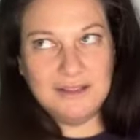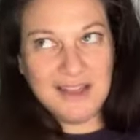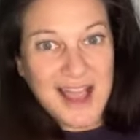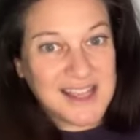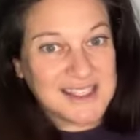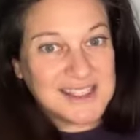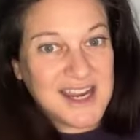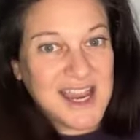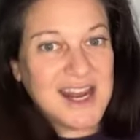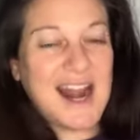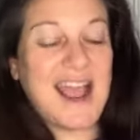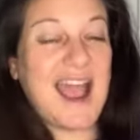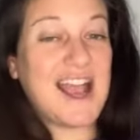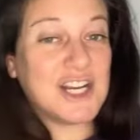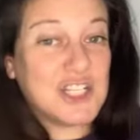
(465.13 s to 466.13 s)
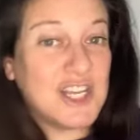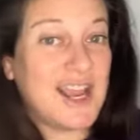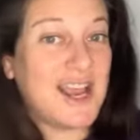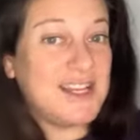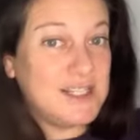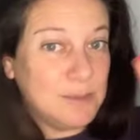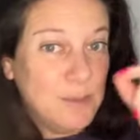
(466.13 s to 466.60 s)
Last night, I actually
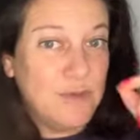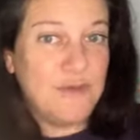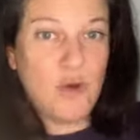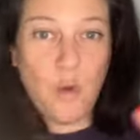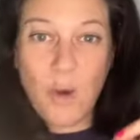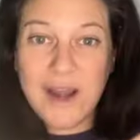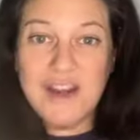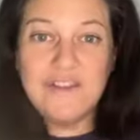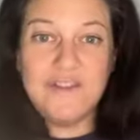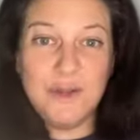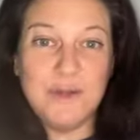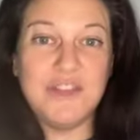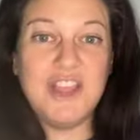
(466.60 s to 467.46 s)
had to move quite a few